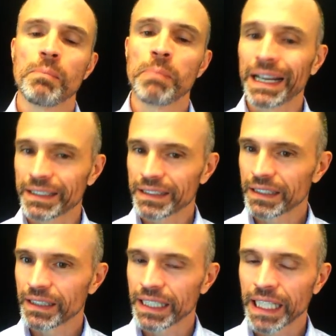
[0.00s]
But
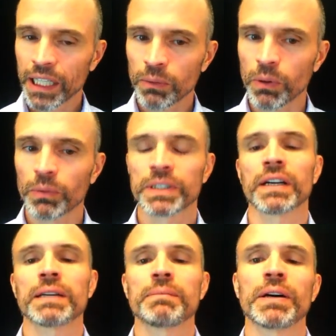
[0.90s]
here what we're
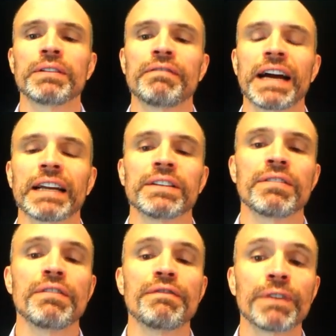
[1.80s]
talking about, in fact,
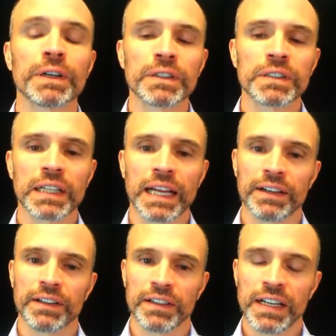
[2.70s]
is the first
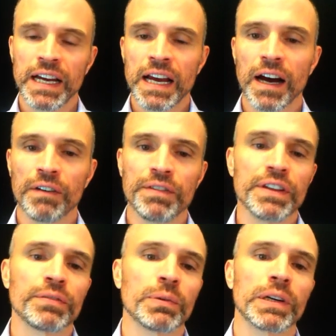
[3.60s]
letter of
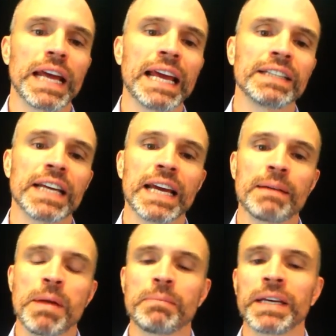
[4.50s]
this word
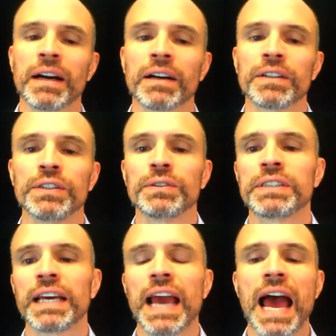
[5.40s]
H-A-M-M-E-R. Do you
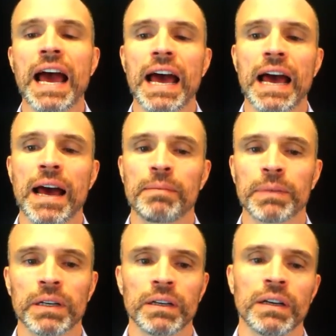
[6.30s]
say
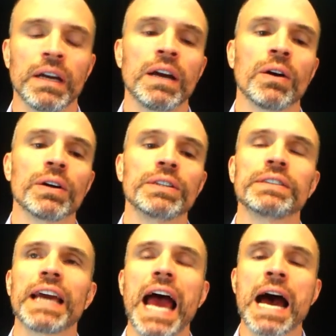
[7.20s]
hammer or do
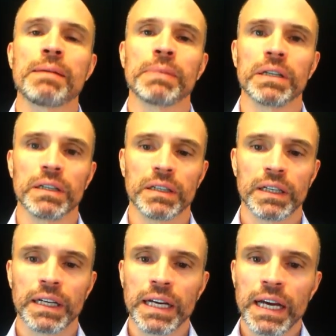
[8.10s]
you say amma?
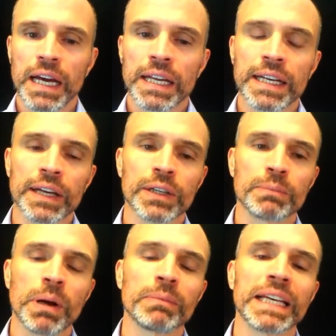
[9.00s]
Now you
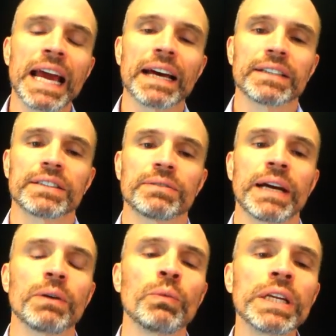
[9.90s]
could probably guess,
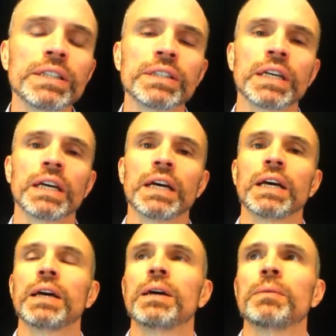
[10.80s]
right? Which
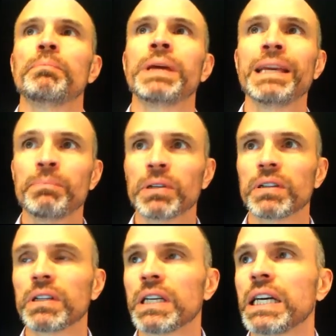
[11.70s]

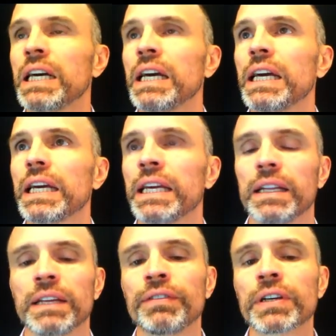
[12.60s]
people,
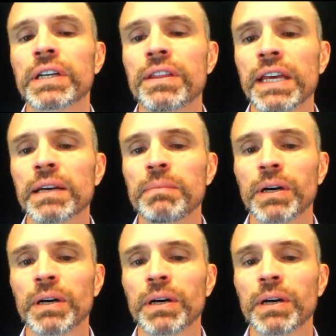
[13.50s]
if you're going to think